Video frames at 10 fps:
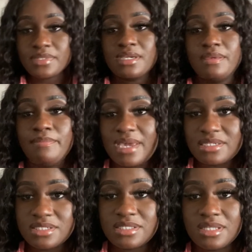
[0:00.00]
It
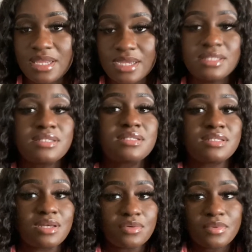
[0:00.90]
matches the necklace
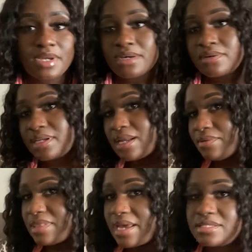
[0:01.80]
so well, and I
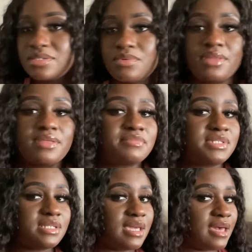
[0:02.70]
would like to wear them
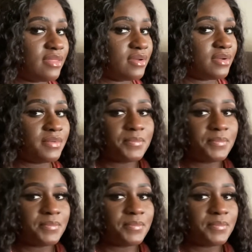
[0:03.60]
together.